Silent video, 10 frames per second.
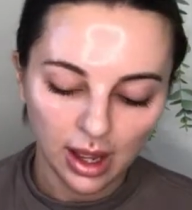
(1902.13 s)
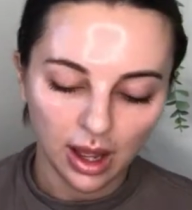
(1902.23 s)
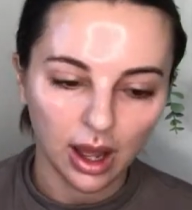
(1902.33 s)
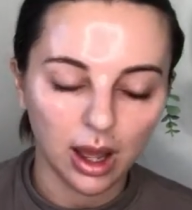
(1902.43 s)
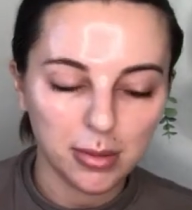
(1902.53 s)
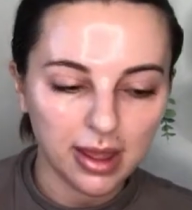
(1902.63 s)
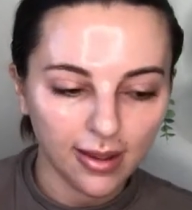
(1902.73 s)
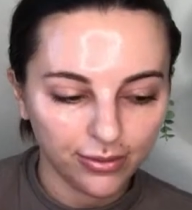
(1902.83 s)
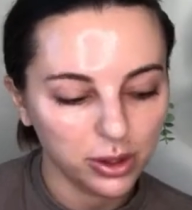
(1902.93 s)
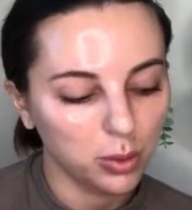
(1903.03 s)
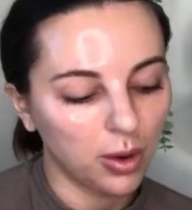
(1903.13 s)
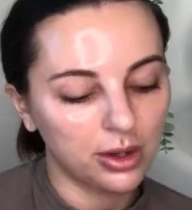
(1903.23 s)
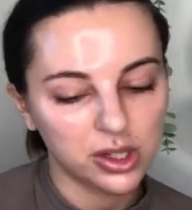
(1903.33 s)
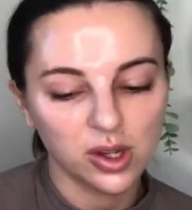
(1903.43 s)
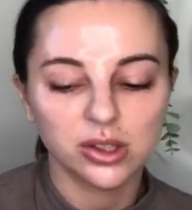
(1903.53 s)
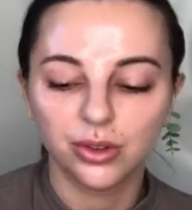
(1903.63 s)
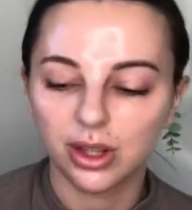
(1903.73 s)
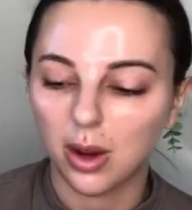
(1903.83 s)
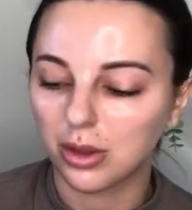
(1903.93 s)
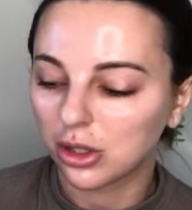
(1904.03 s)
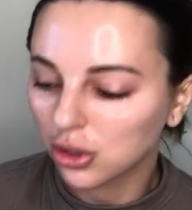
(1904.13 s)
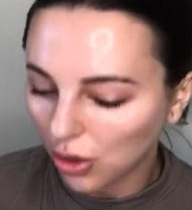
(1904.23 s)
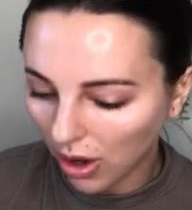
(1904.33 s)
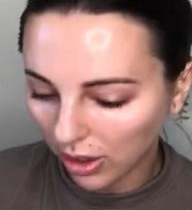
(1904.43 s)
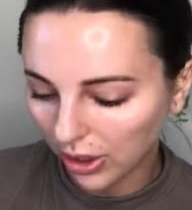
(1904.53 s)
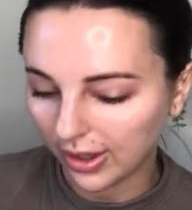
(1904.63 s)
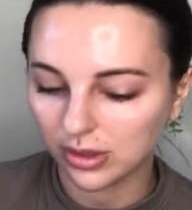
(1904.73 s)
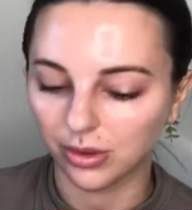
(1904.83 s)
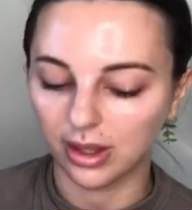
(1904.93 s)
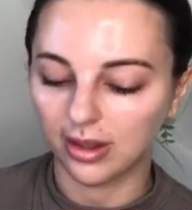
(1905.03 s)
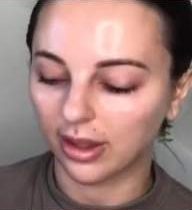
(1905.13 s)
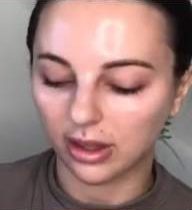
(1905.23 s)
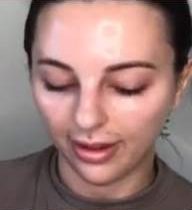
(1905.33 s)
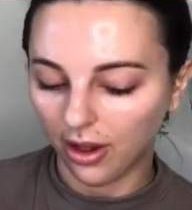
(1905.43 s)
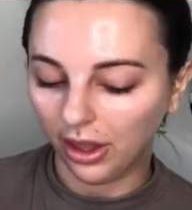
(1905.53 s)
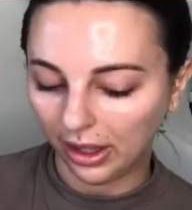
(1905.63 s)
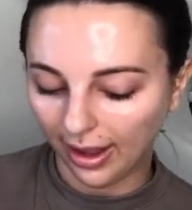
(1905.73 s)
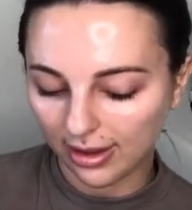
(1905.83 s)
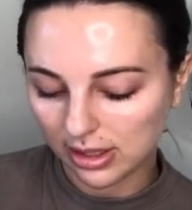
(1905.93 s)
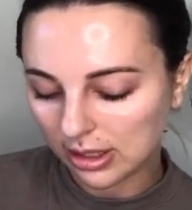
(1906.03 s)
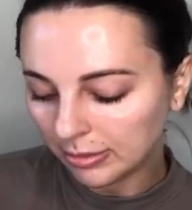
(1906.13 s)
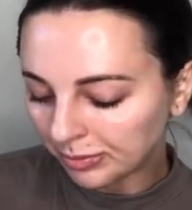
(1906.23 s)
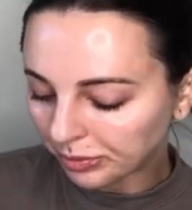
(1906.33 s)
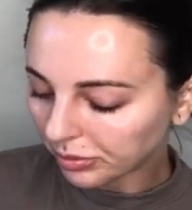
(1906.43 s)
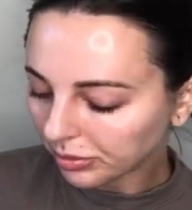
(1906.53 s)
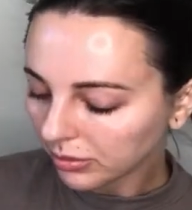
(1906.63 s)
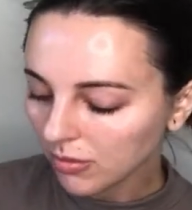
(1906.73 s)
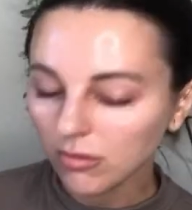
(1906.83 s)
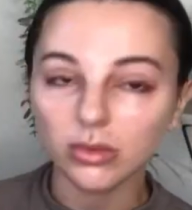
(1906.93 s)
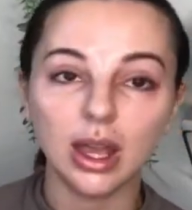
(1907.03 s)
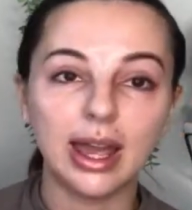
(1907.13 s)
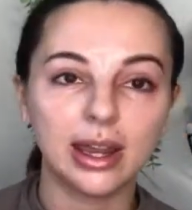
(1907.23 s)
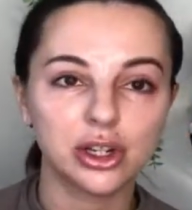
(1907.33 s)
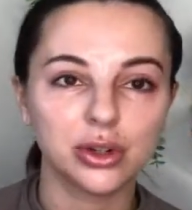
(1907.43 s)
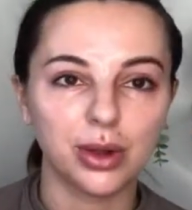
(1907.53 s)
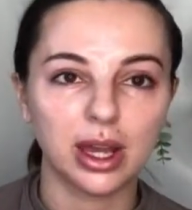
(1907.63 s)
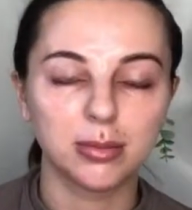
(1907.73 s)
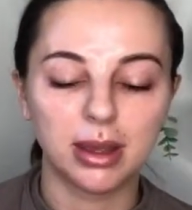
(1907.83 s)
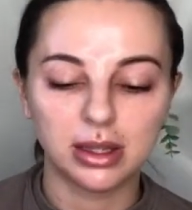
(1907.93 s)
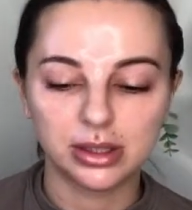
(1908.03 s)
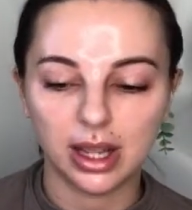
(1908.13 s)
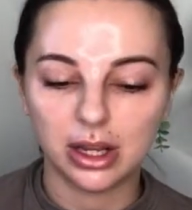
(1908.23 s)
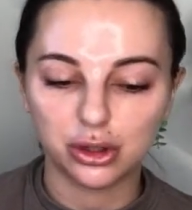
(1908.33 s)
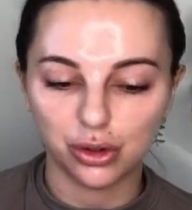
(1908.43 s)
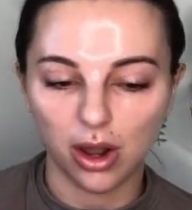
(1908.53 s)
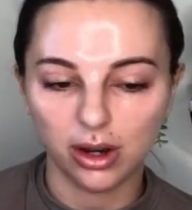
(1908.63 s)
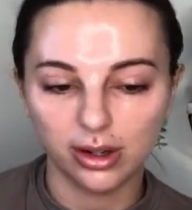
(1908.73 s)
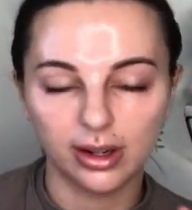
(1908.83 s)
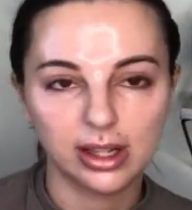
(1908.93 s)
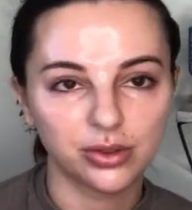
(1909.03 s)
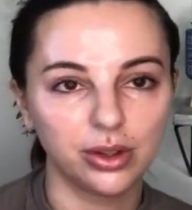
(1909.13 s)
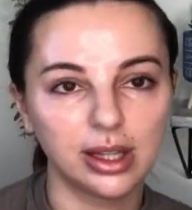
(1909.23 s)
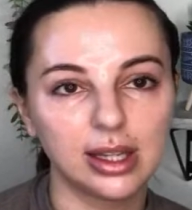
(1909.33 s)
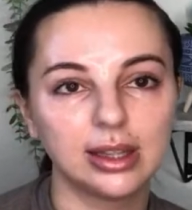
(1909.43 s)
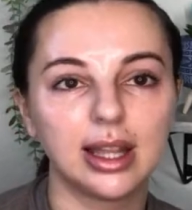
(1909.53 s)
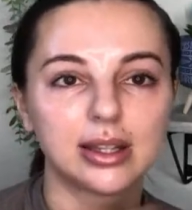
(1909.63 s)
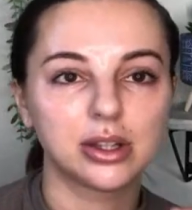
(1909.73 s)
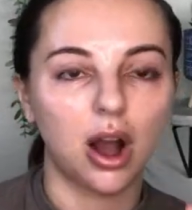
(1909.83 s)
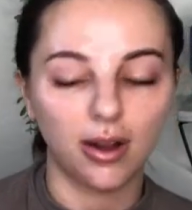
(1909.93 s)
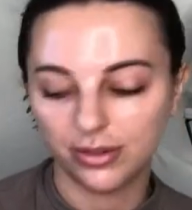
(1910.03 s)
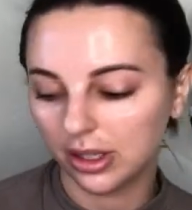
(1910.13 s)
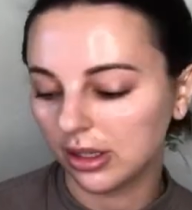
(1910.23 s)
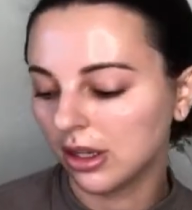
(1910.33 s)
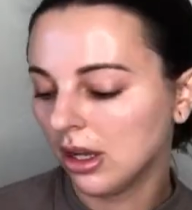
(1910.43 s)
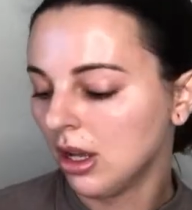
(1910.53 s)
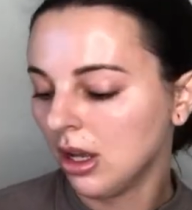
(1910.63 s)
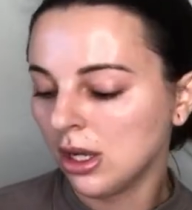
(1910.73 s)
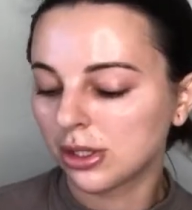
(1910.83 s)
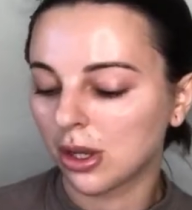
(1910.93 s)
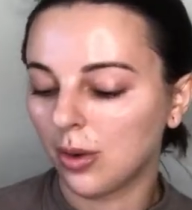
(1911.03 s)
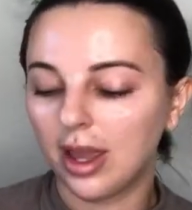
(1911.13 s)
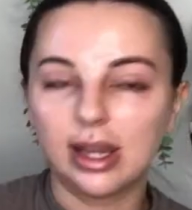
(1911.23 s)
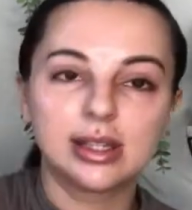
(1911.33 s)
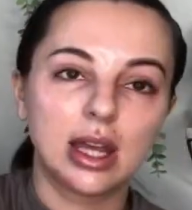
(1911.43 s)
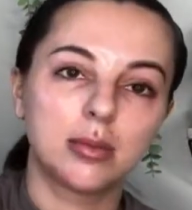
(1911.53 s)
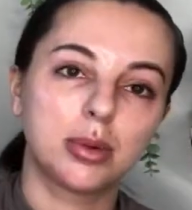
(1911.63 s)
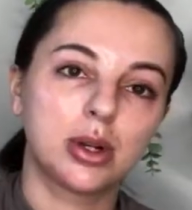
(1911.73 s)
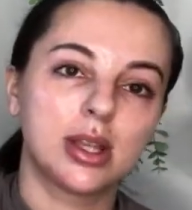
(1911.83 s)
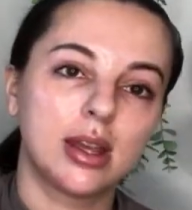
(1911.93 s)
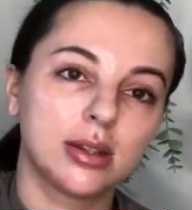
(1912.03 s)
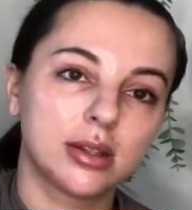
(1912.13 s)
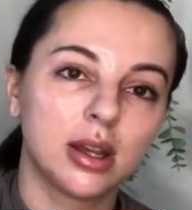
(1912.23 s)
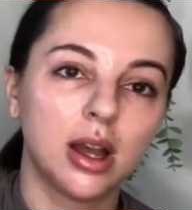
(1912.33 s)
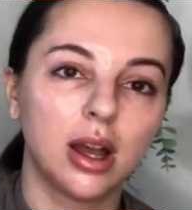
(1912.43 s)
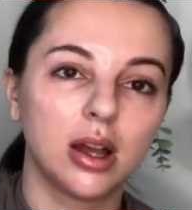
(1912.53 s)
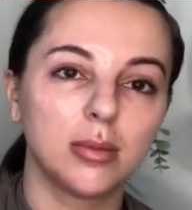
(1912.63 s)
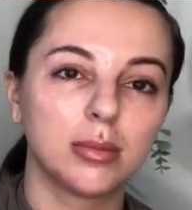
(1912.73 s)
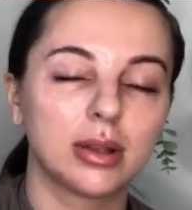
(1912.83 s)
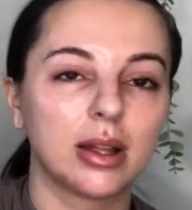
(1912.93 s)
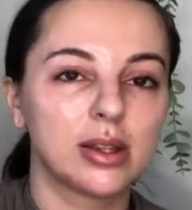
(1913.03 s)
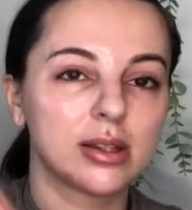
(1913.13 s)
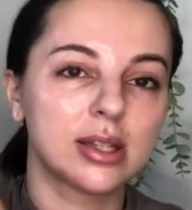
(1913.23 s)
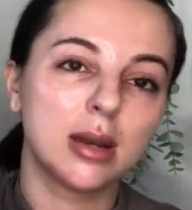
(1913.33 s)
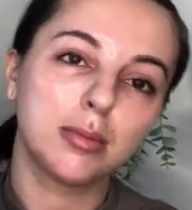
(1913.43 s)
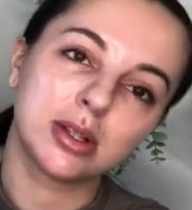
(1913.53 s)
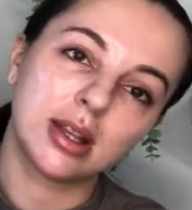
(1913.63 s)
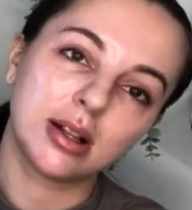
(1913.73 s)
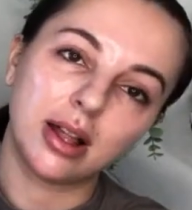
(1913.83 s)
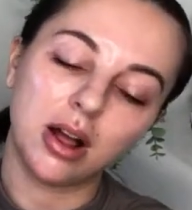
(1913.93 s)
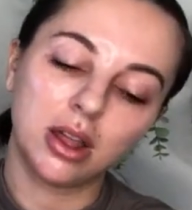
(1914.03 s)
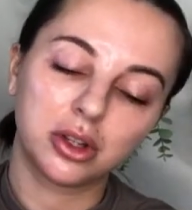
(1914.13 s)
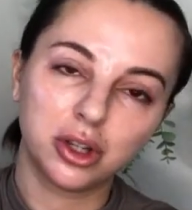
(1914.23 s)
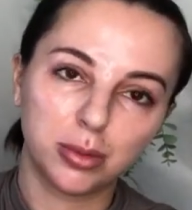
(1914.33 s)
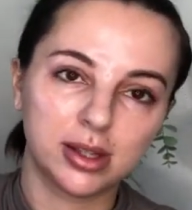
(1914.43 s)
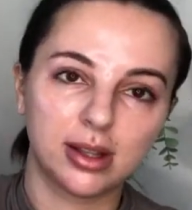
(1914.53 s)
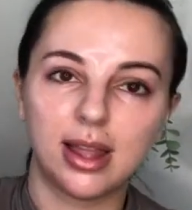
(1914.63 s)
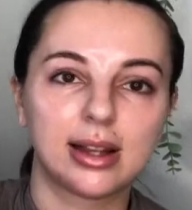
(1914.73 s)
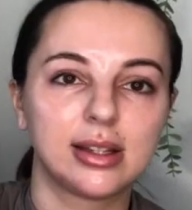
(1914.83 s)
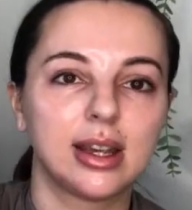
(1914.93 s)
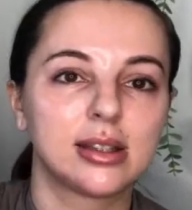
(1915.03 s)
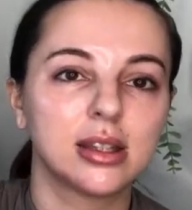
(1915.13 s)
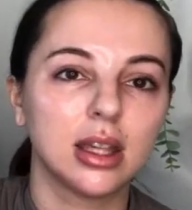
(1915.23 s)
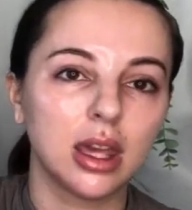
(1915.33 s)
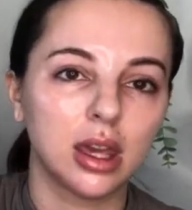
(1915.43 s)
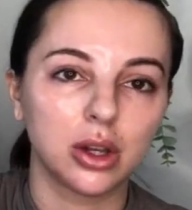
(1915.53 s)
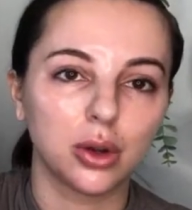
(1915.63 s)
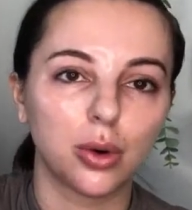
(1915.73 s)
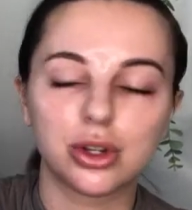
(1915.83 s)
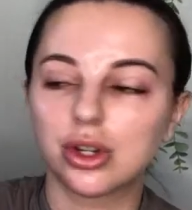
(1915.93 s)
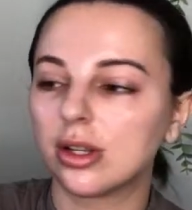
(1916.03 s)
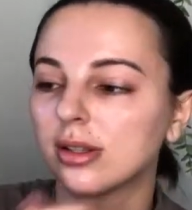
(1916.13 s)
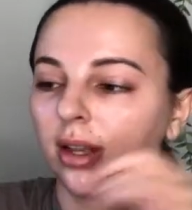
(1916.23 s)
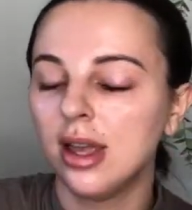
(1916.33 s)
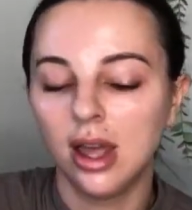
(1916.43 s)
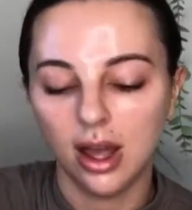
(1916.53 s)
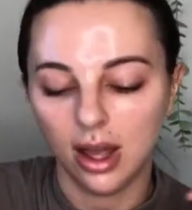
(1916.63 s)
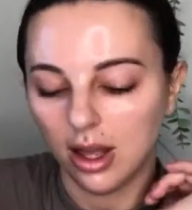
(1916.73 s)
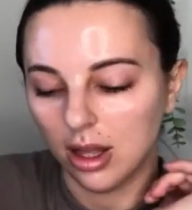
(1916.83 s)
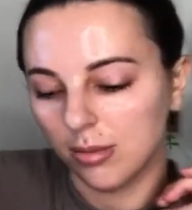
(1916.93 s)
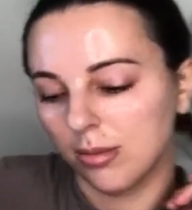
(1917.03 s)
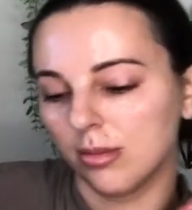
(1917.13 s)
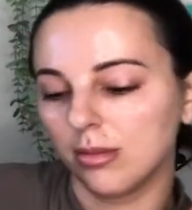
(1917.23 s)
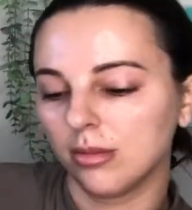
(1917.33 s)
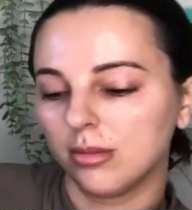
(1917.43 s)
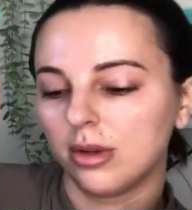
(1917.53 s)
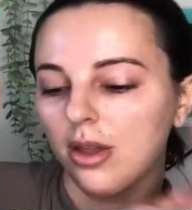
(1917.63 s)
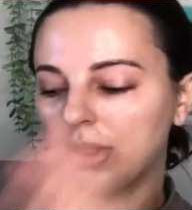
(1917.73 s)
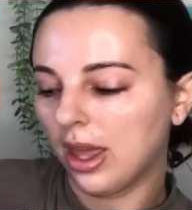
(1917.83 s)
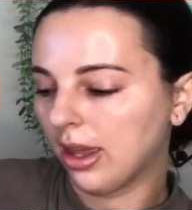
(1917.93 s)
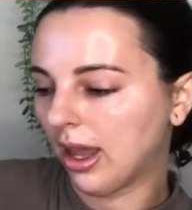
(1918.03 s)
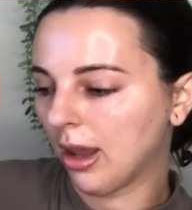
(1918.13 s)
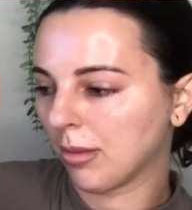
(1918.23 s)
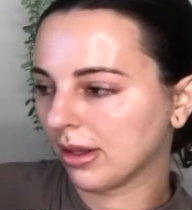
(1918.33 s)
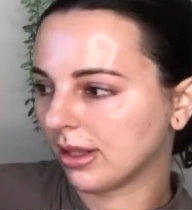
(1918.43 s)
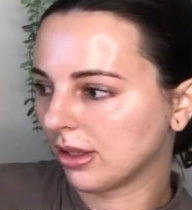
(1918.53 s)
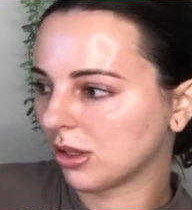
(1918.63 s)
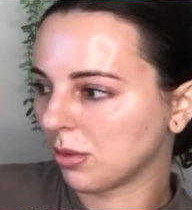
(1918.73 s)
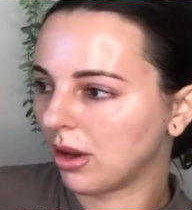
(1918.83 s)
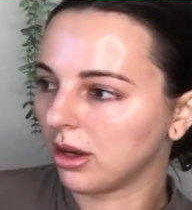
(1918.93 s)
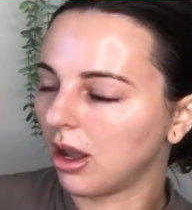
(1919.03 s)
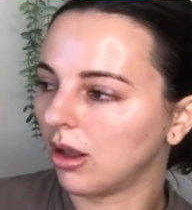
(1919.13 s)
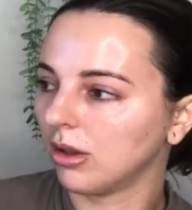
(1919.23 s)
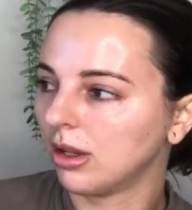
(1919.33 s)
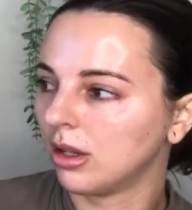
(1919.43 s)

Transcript: Um, if you want to exfoliate with a stronger exfoliant like glycolic acid, I actually recommend a stronger exfoliant less often. So a 10%, um, this is 10% glycolic, 2% lactic. It's the Geek and Gorgeous, um, not the A game because that's the retinol.